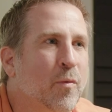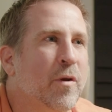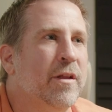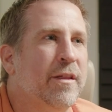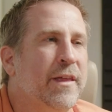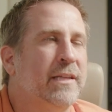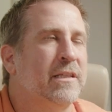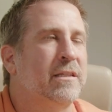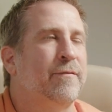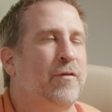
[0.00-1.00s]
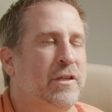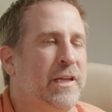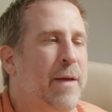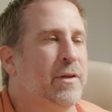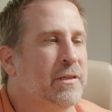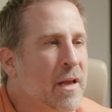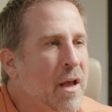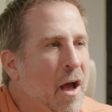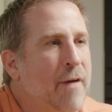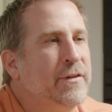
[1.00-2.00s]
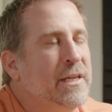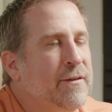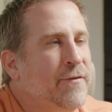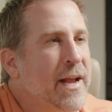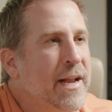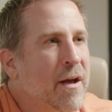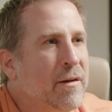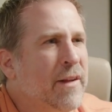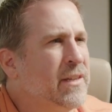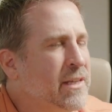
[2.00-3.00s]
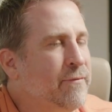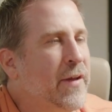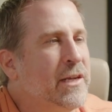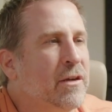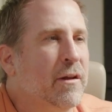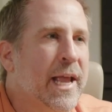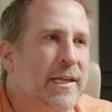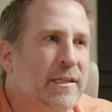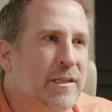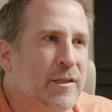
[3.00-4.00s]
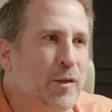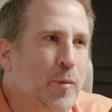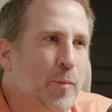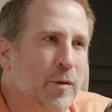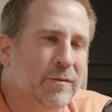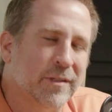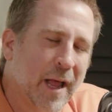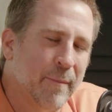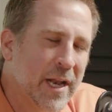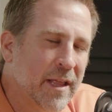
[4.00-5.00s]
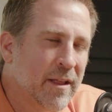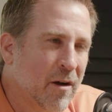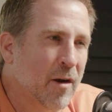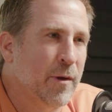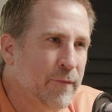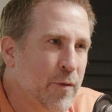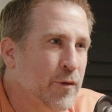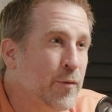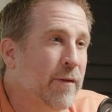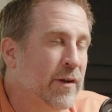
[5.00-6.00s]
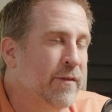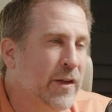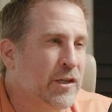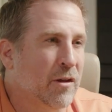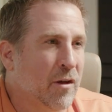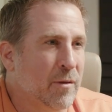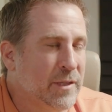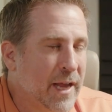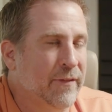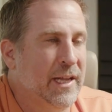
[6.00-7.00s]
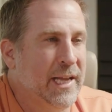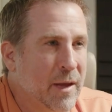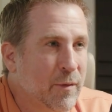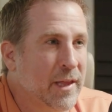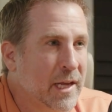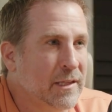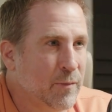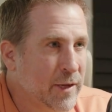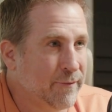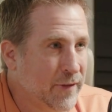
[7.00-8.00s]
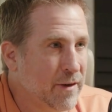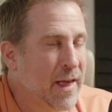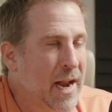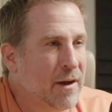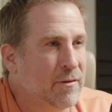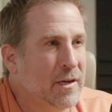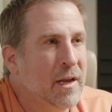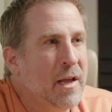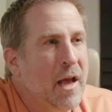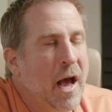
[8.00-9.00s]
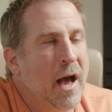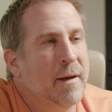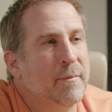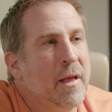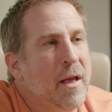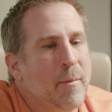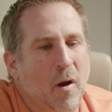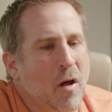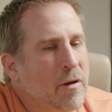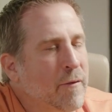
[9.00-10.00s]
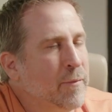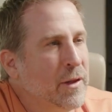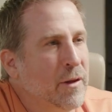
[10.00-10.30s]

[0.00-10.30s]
one of the things is the first step is obviously to find out if it's conventional. Hey, is this assumable? There's not many that are, but if you do have a conventional arm, definitely get with us so we can figure that out. But all government